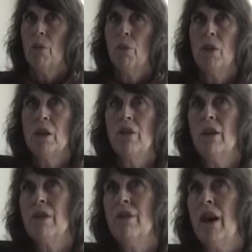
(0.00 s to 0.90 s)
what do
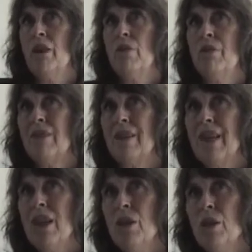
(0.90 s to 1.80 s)
these values
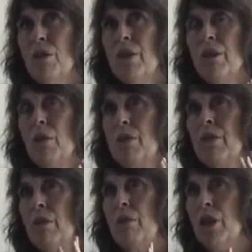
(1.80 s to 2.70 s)
lead to in terms
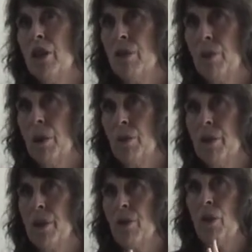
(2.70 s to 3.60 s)
of a mission and
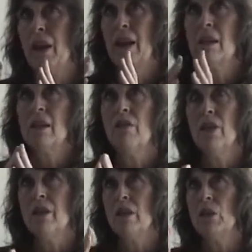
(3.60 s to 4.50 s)
purpose, and what
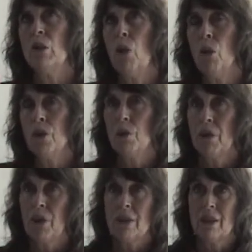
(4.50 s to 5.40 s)
activities and goals
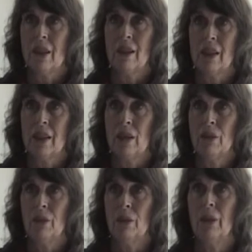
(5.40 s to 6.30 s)
will this then lead
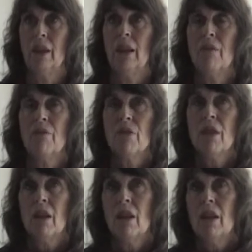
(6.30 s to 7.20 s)
to.
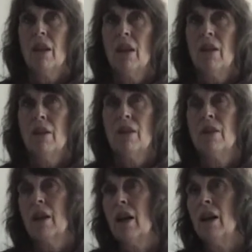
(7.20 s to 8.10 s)
This is
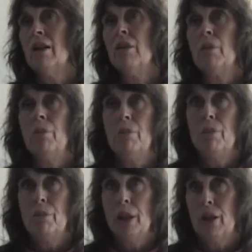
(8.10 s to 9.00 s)
a kind of a
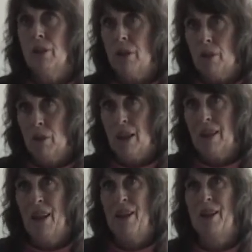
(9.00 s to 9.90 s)
bigger subject
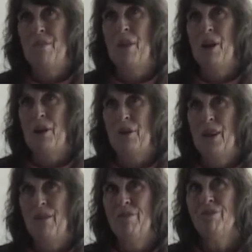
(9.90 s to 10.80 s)
than a smaller
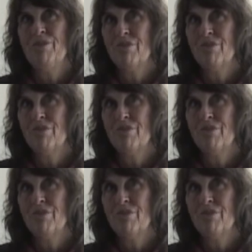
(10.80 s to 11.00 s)
one.